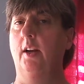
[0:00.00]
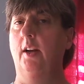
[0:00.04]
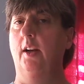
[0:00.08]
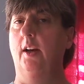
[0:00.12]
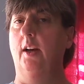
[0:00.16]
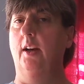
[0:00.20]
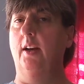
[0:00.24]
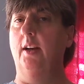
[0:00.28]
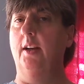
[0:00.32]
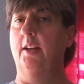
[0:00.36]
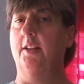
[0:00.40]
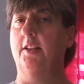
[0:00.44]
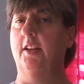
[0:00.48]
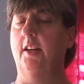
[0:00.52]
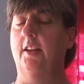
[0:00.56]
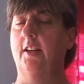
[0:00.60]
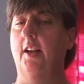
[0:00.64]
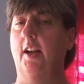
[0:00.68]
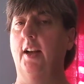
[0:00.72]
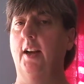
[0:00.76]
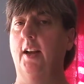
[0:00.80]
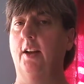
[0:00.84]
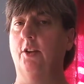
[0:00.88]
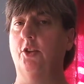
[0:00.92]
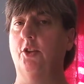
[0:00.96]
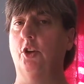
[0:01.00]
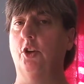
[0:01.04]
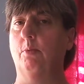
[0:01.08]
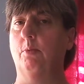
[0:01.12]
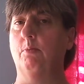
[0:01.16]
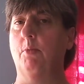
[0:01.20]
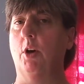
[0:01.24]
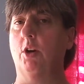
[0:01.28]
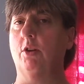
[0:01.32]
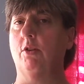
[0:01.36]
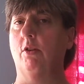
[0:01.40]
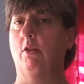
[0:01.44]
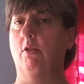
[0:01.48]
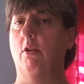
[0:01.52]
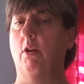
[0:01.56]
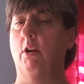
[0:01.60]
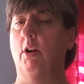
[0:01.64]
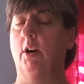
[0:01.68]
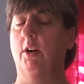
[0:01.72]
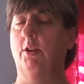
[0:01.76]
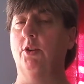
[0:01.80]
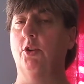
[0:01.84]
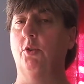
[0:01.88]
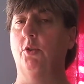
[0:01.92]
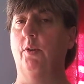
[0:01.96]
Today I took my
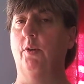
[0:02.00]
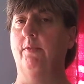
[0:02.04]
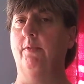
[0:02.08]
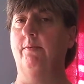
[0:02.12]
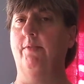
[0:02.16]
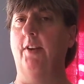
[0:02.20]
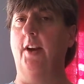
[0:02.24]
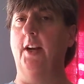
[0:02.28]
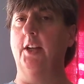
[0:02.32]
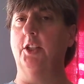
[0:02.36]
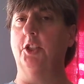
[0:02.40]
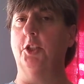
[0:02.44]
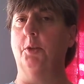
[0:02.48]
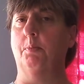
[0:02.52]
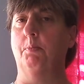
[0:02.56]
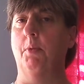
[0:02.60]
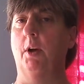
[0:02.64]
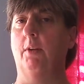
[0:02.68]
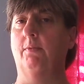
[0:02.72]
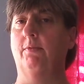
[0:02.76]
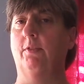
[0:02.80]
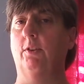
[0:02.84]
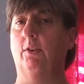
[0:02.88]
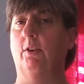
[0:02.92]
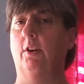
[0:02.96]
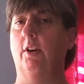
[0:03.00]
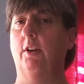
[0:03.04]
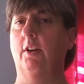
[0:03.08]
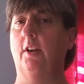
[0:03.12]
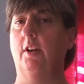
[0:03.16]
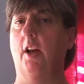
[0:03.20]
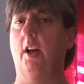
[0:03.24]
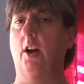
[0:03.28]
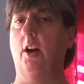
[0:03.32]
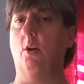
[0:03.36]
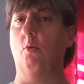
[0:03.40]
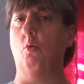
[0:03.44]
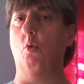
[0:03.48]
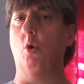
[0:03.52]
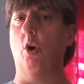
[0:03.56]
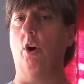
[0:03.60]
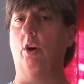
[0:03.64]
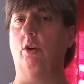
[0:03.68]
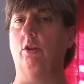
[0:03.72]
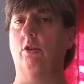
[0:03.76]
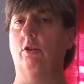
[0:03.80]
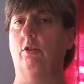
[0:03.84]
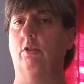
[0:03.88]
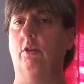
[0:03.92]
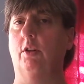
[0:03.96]
car to Advanced Muffler and got it
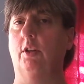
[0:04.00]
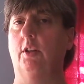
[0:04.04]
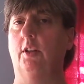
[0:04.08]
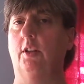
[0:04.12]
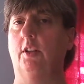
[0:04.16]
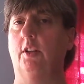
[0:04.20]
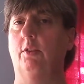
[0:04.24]
worked on.